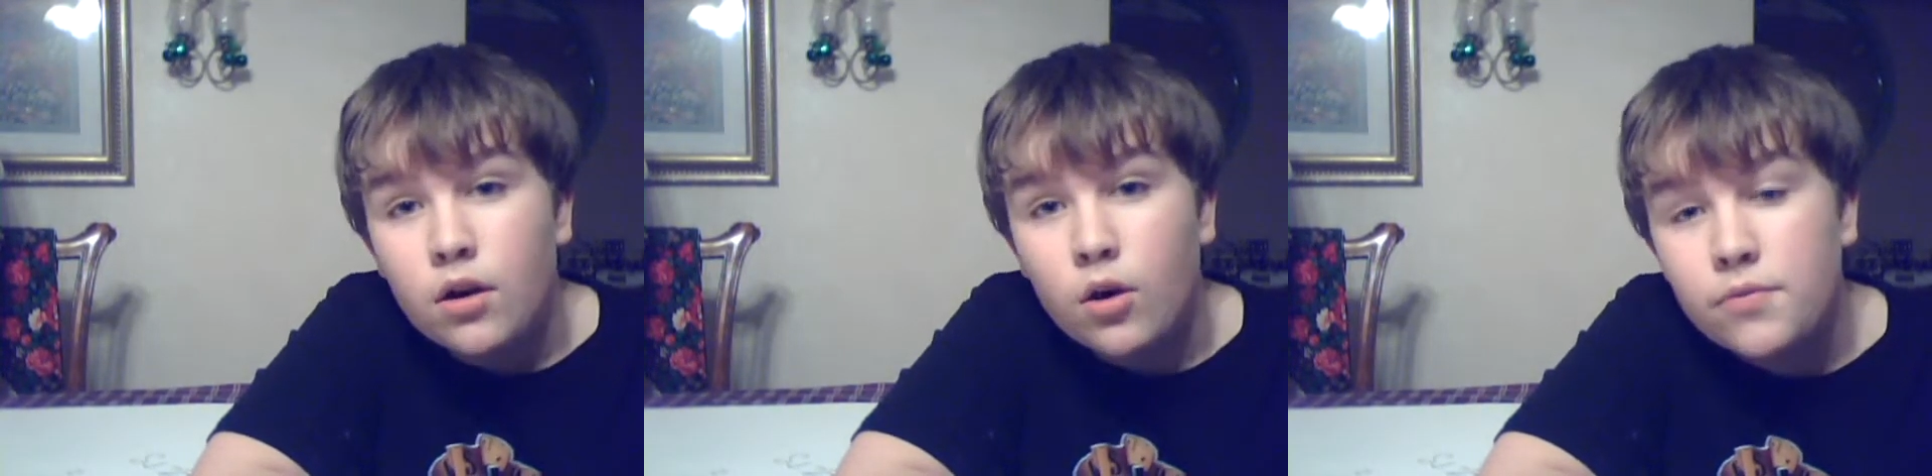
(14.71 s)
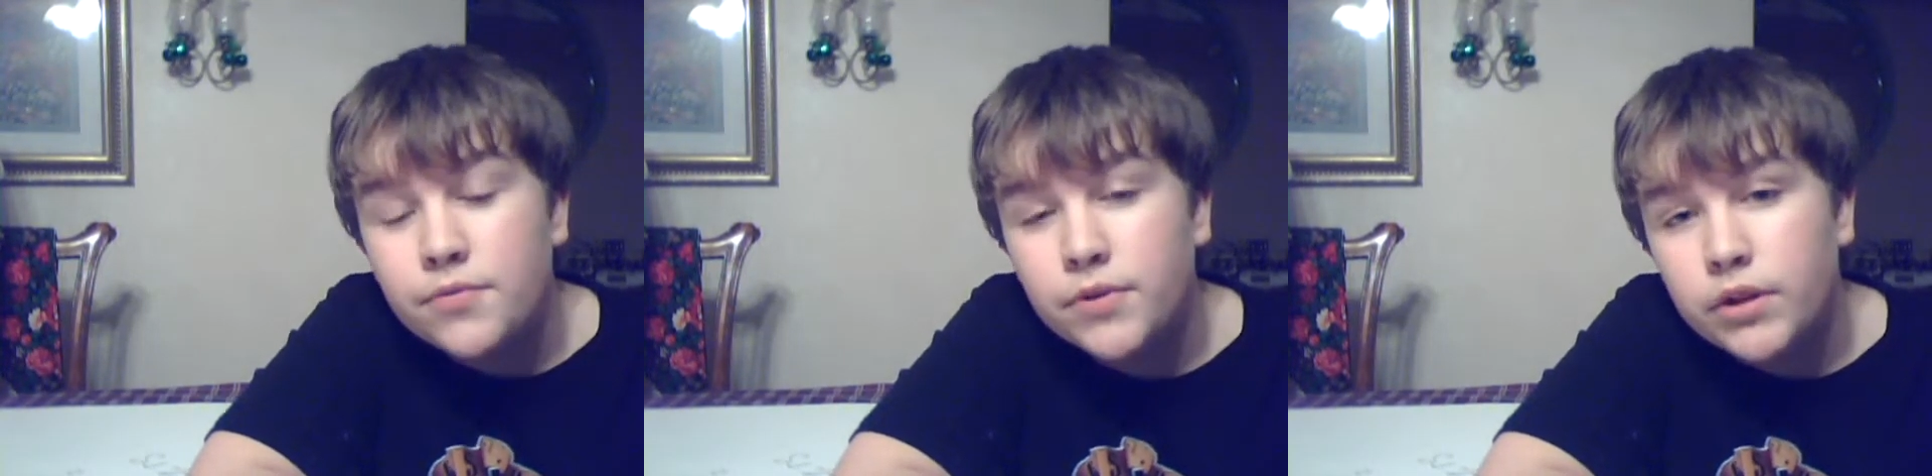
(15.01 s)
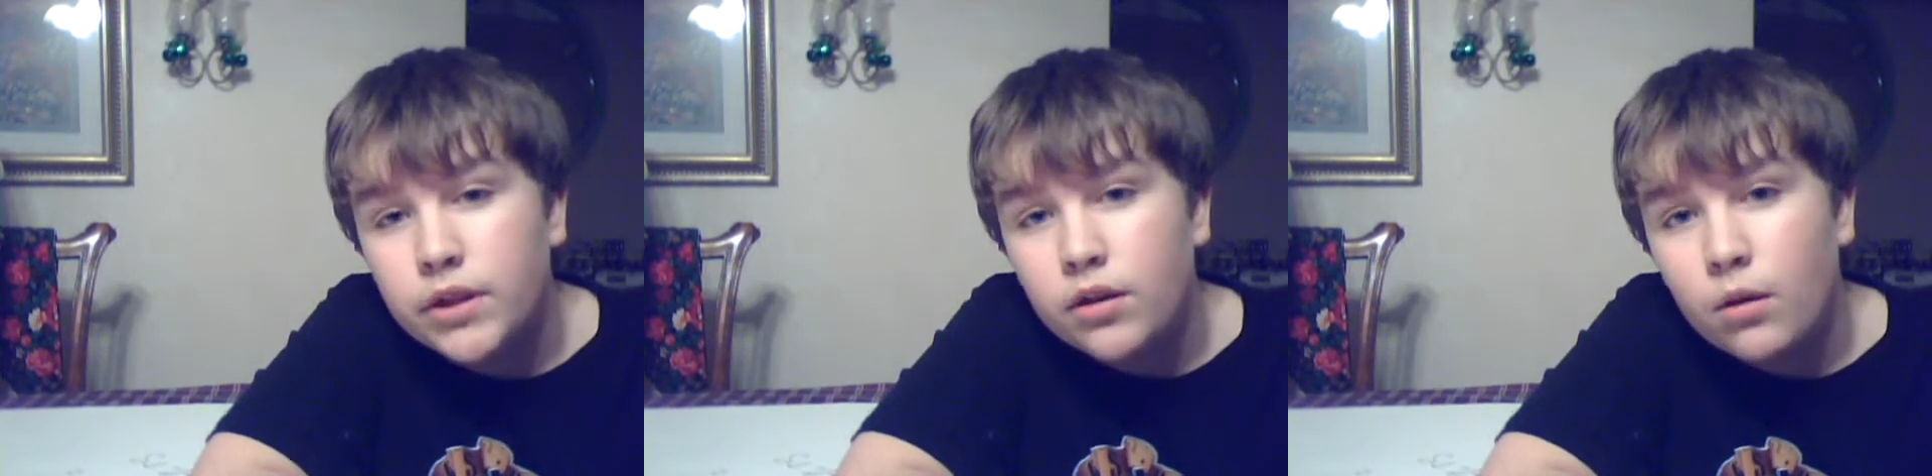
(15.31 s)

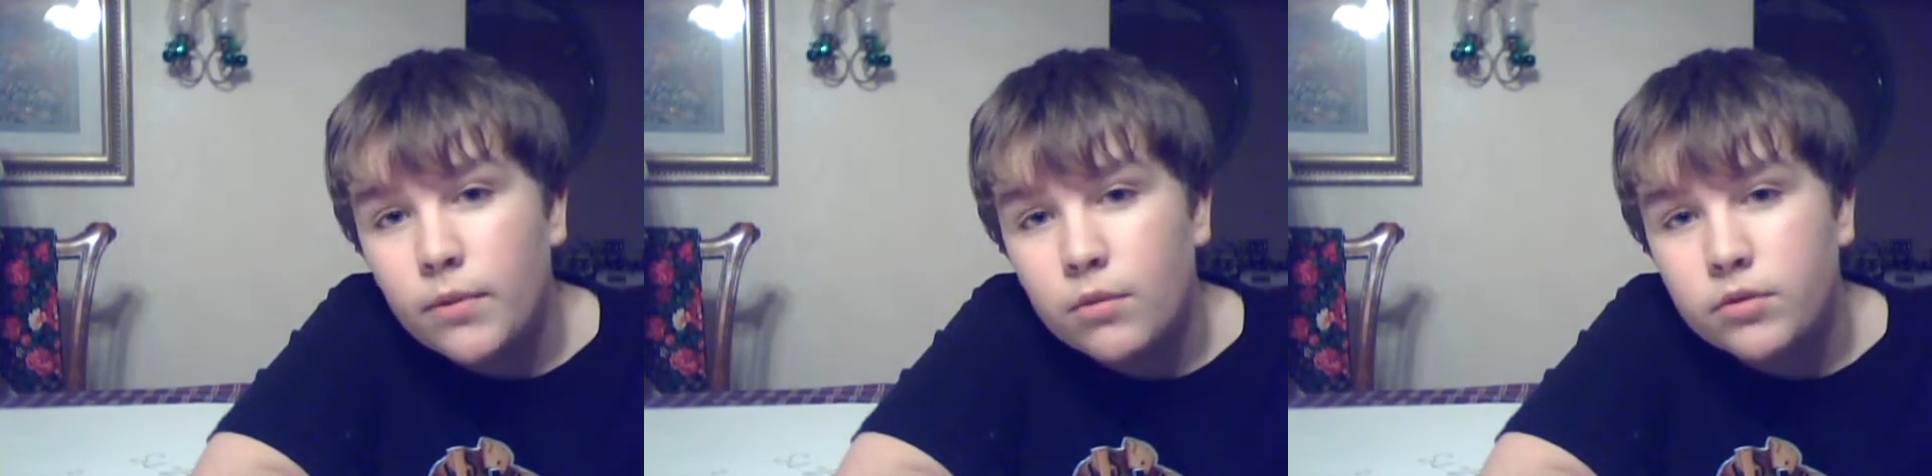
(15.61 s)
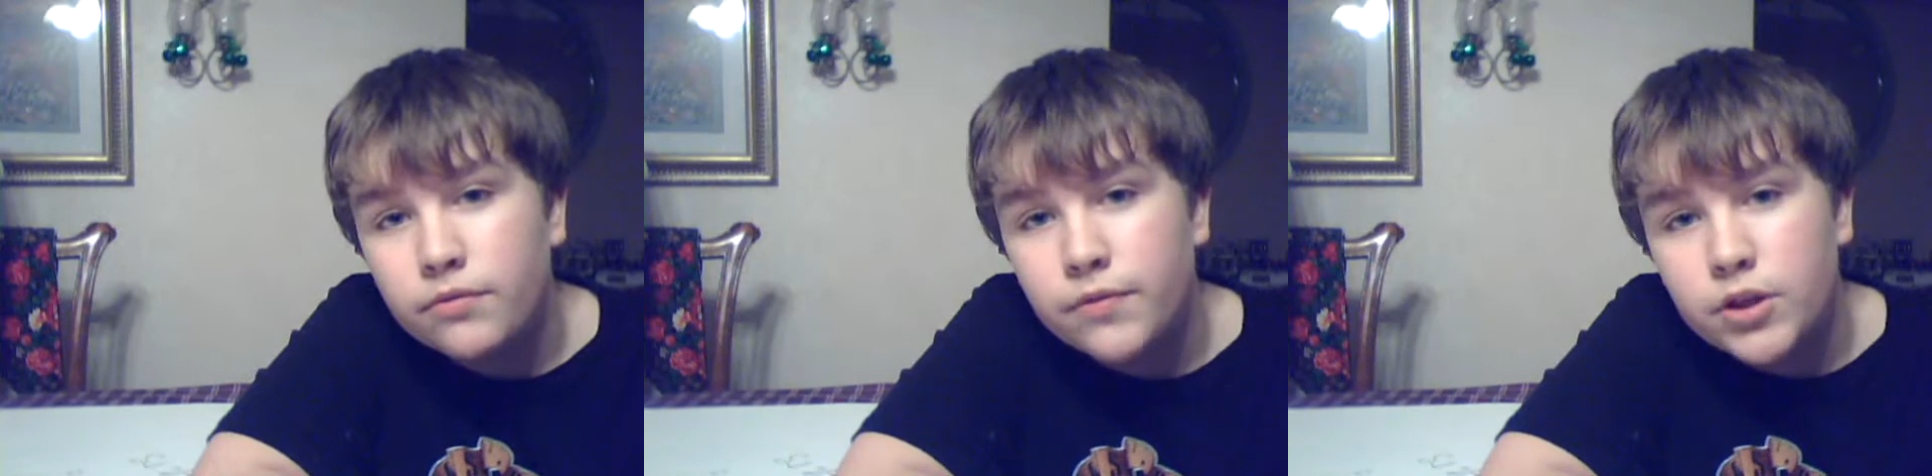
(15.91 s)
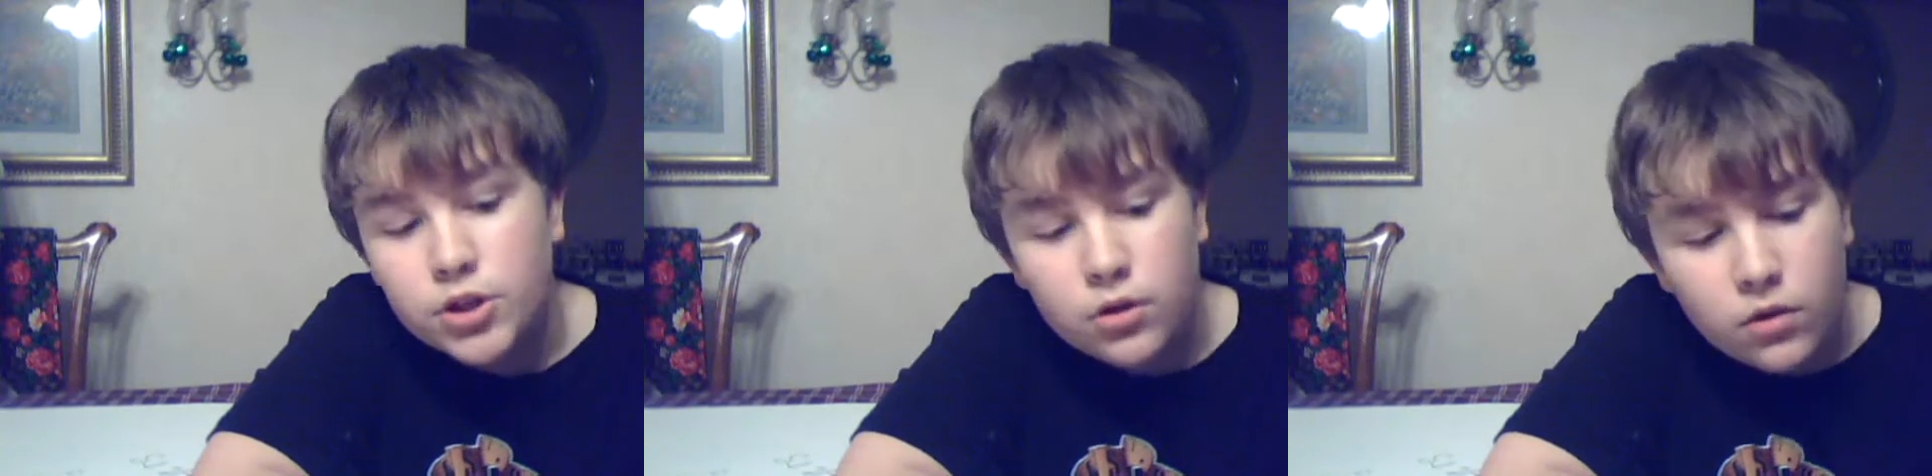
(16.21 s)
hopefully I'll be able to
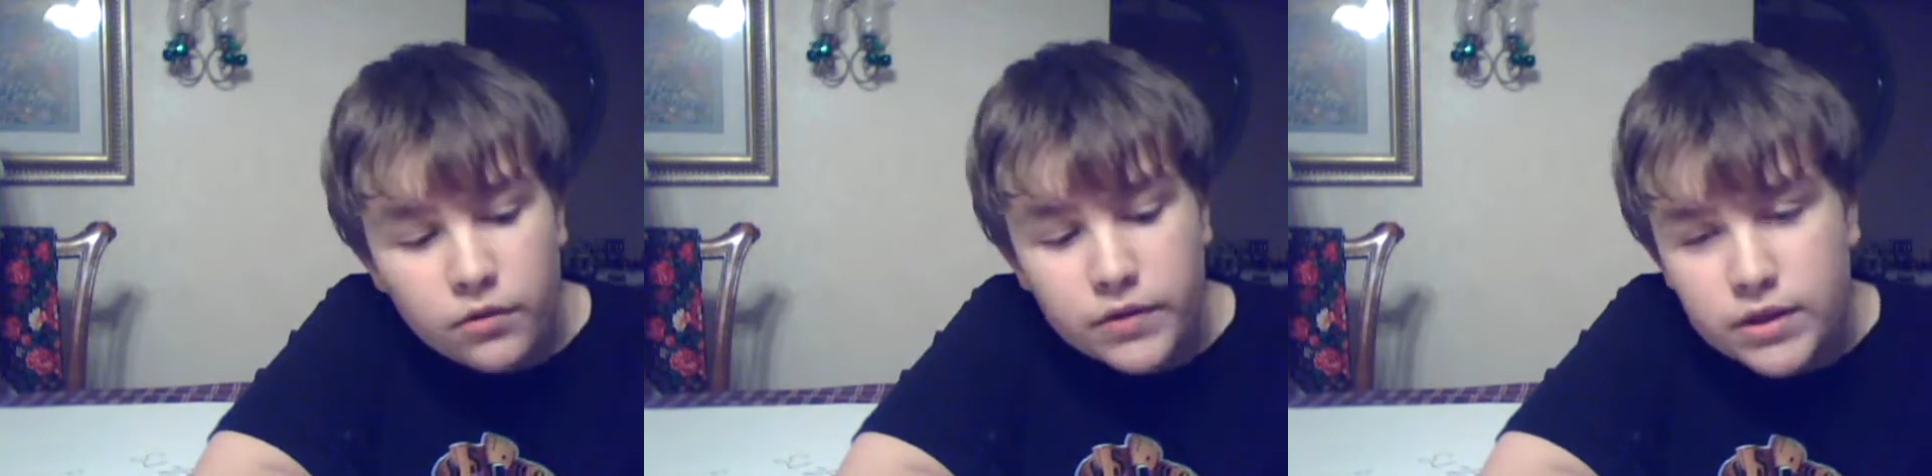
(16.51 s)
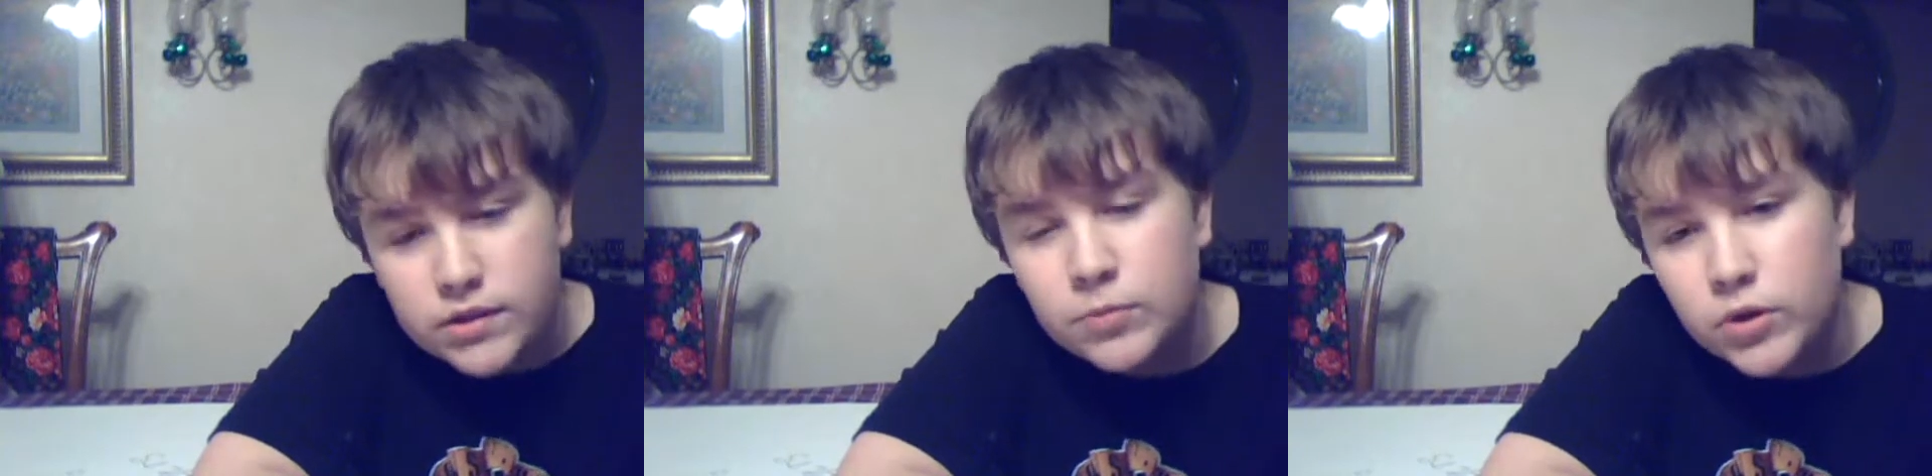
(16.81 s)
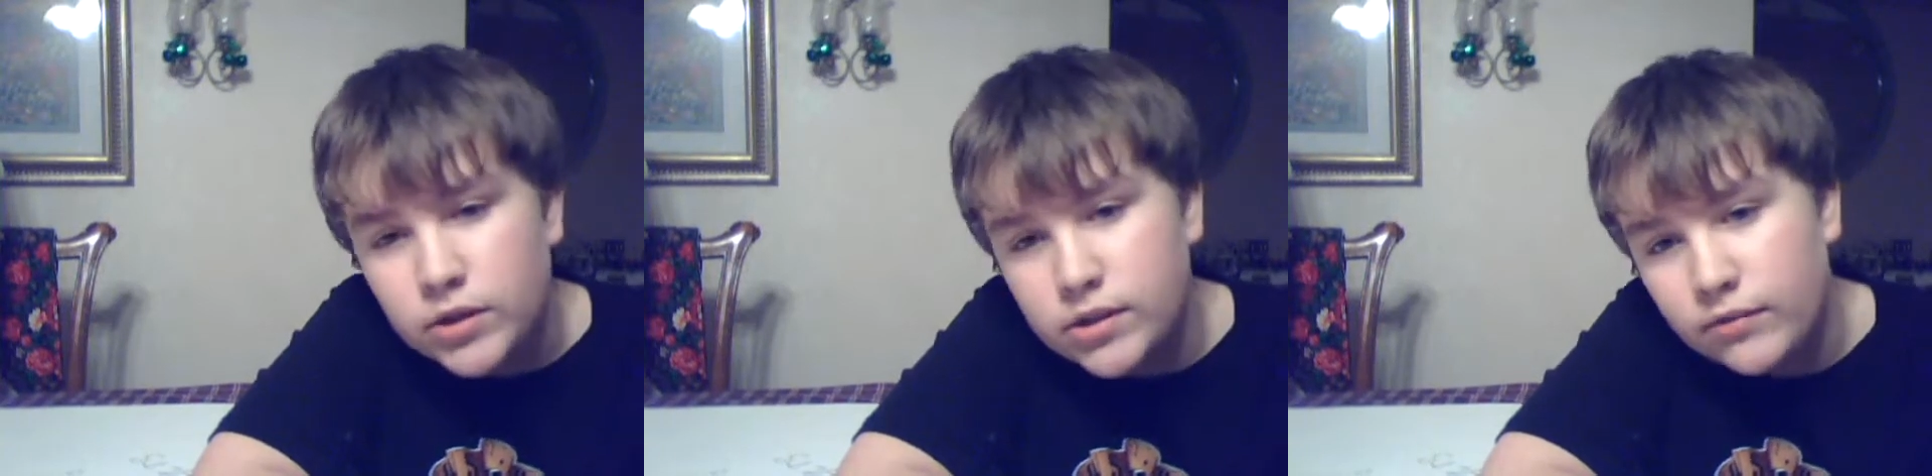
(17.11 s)
finish all of these books.